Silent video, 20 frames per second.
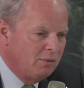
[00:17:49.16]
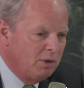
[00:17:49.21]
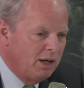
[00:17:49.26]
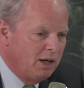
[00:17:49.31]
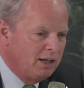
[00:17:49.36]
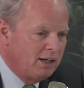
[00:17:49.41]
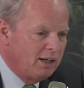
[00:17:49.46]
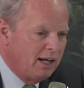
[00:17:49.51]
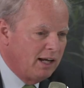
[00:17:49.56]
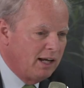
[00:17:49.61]

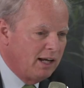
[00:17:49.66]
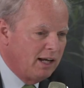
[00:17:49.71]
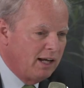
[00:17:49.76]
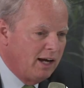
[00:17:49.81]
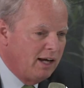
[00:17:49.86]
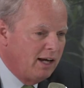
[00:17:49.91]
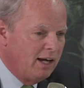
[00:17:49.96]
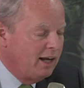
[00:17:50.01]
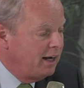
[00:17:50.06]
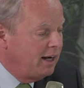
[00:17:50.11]
but
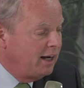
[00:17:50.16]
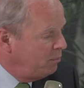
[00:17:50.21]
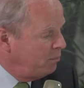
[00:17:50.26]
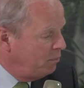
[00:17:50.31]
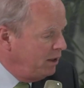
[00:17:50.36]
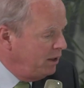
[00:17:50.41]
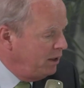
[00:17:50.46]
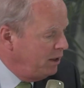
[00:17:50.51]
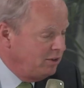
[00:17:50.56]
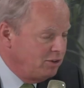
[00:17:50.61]

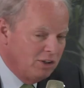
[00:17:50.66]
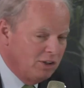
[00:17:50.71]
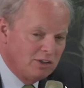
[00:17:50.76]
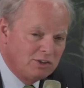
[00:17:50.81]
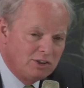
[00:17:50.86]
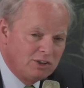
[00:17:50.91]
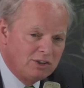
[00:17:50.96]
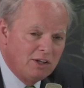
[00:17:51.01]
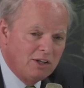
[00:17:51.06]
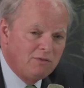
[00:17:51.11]
let me
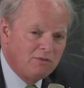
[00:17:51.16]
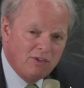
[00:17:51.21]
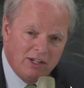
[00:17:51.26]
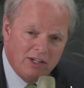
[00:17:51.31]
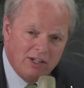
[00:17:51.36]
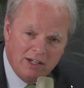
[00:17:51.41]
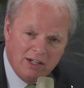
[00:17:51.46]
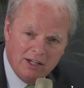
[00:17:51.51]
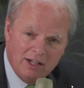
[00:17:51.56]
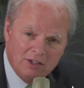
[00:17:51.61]
just
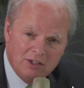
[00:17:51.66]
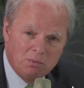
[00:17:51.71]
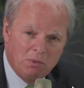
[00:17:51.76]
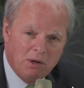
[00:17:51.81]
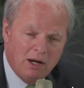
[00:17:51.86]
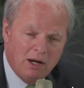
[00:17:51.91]
finish